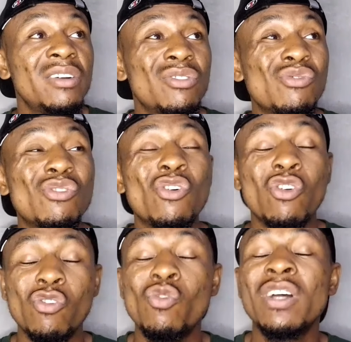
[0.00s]
oh,
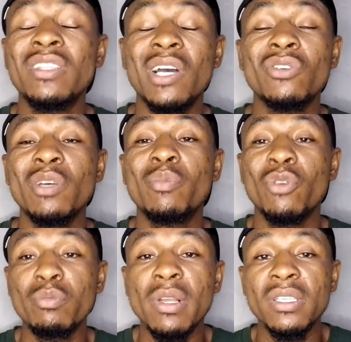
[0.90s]
1,000
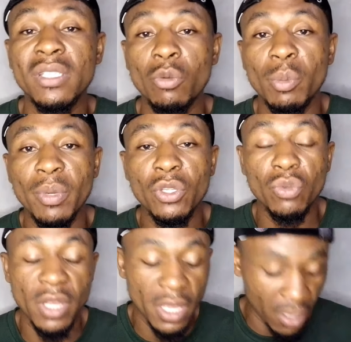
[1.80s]
plus matches that will be played
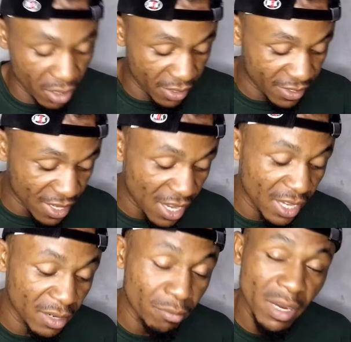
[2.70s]
today. These
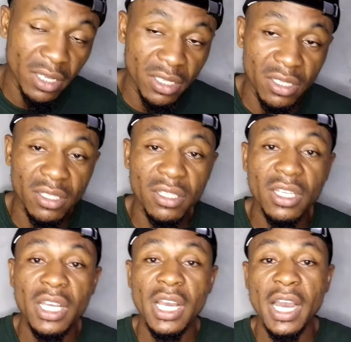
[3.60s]
are the matches
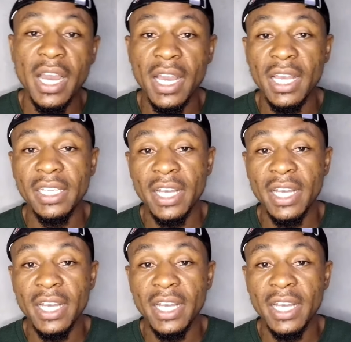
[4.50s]
I